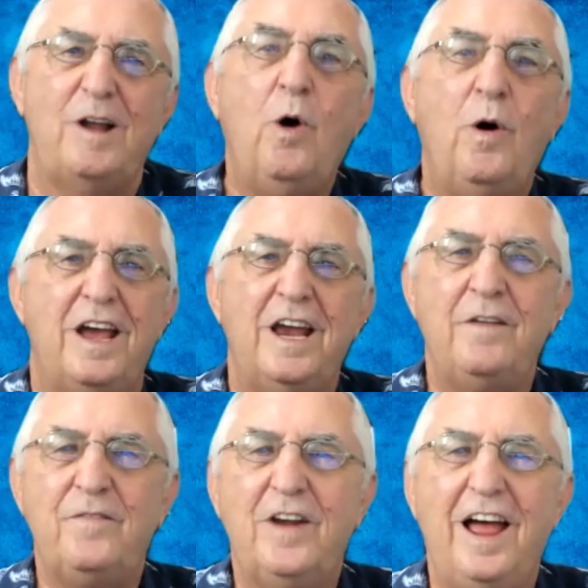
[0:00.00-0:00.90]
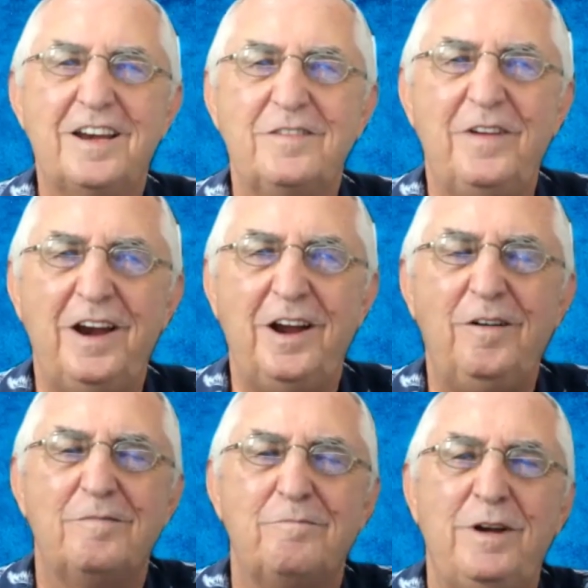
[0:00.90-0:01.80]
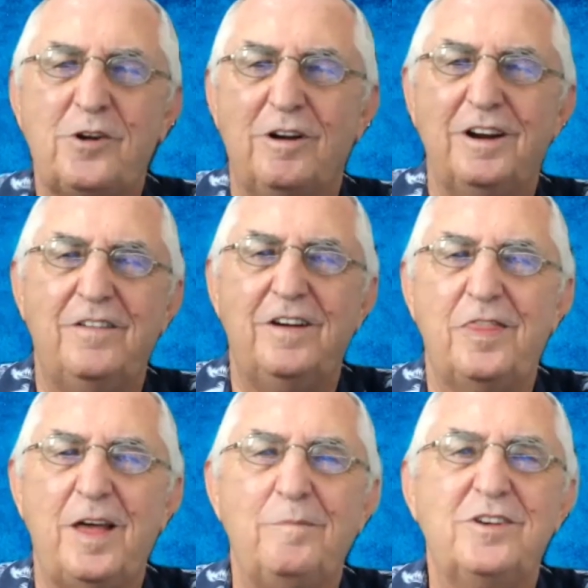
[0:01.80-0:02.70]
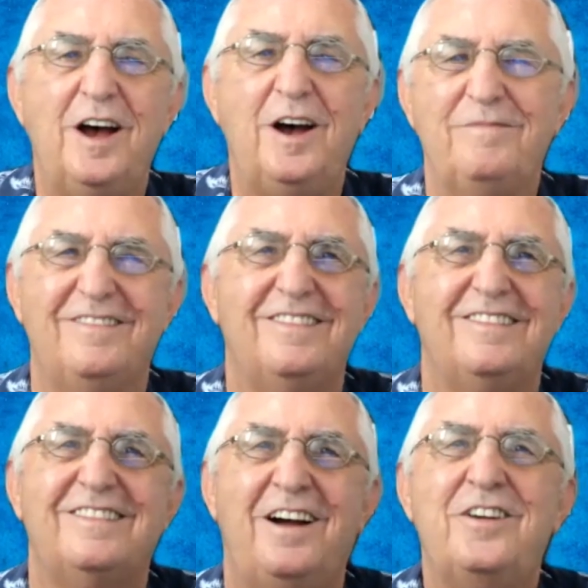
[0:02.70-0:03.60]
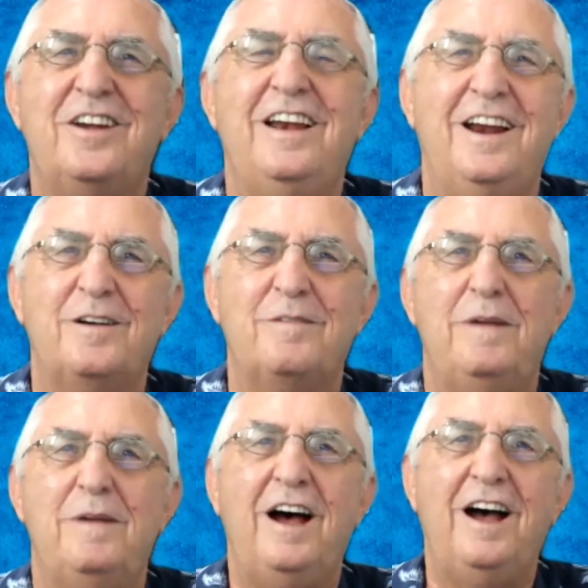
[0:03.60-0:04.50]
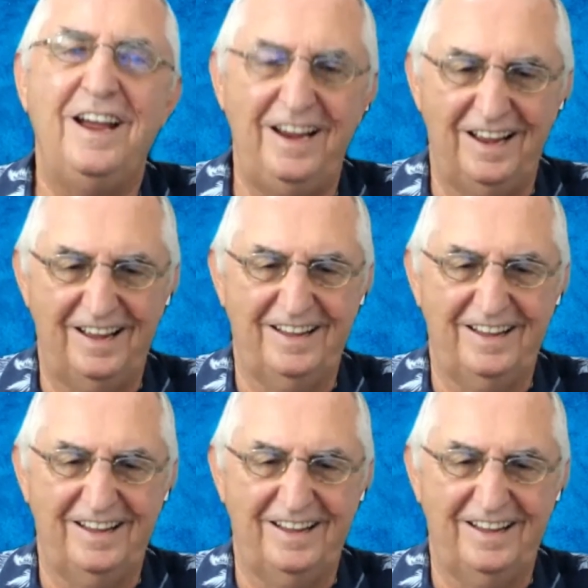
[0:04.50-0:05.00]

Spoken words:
Oh, and if you like this video, be sure and give it a thumbs up. Talk to you later. Bye-bye.